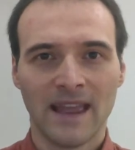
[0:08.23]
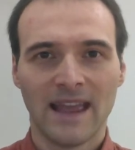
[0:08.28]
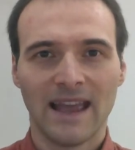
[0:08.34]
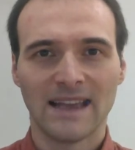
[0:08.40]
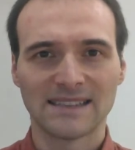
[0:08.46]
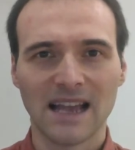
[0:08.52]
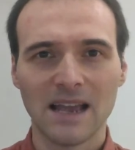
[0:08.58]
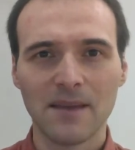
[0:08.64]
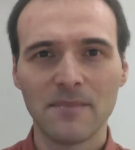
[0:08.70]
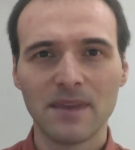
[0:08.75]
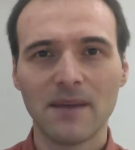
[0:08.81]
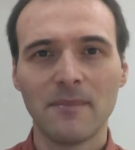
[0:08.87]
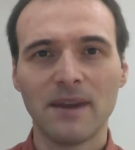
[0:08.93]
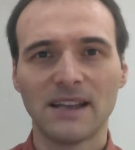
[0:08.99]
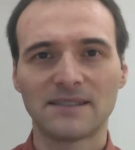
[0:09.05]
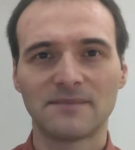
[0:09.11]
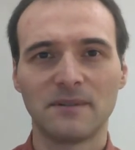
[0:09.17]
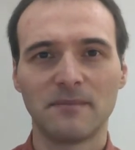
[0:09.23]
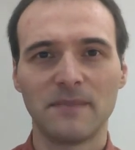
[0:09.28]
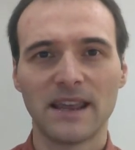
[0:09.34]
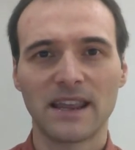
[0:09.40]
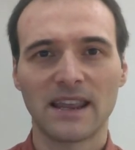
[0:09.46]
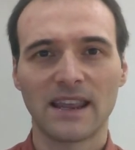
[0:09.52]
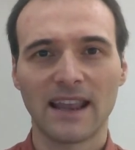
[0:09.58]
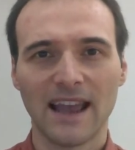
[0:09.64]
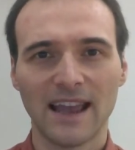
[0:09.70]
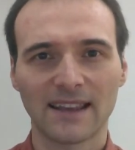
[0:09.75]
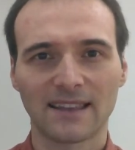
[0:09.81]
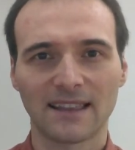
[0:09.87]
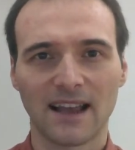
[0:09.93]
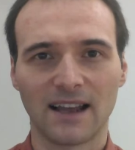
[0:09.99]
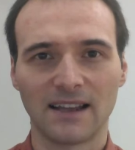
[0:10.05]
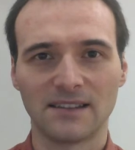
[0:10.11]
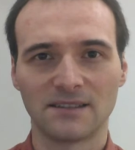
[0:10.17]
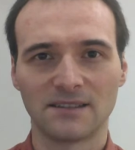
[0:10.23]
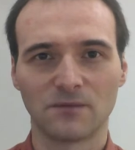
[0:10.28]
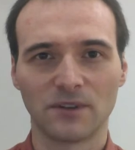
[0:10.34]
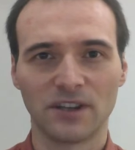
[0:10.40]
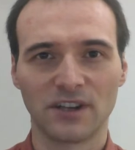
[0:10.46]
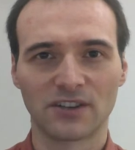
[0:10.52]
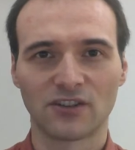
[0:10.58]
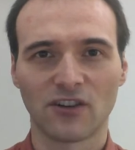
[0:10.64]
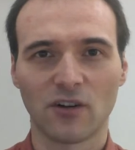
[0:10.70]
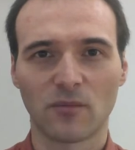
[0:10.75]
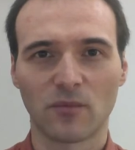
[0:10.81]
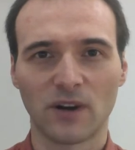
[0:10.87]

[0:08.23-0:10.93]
As IBM has been making headlines with their stock